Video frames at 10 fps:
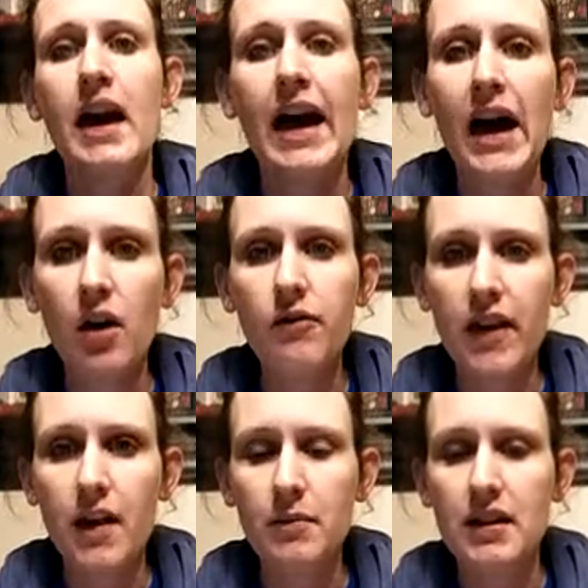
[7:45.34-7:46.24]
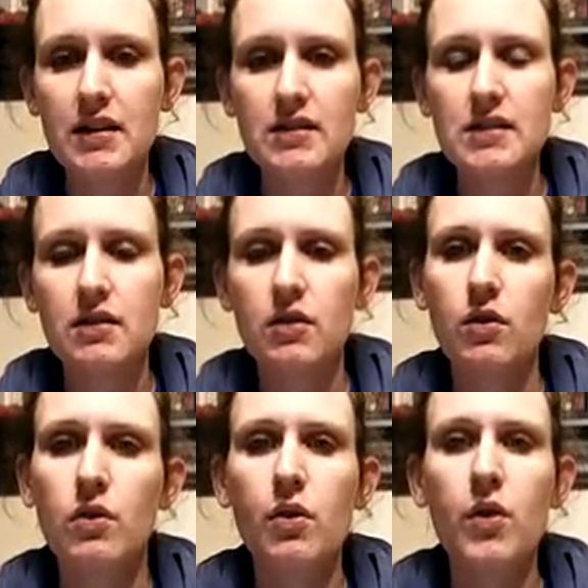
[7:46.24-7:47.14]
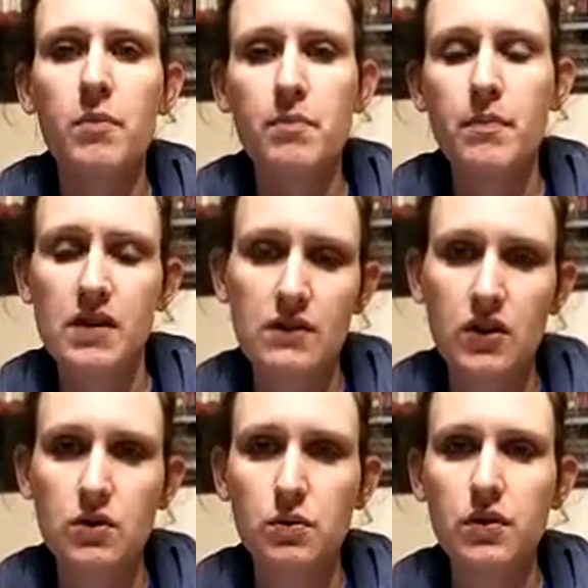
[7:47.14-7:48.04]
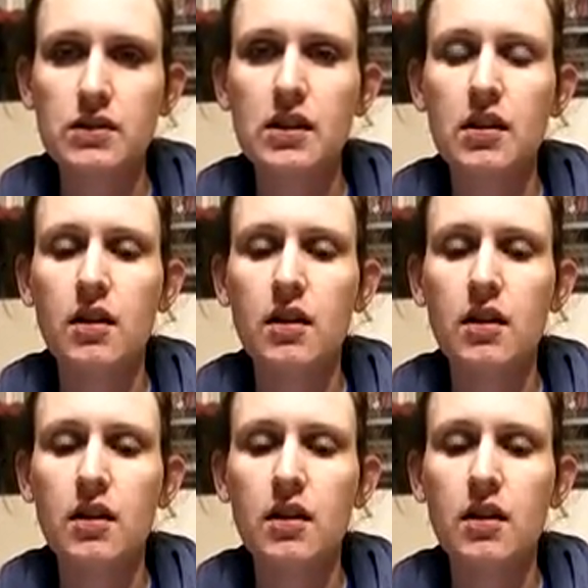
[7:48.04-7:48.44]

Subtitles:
help families or individuals,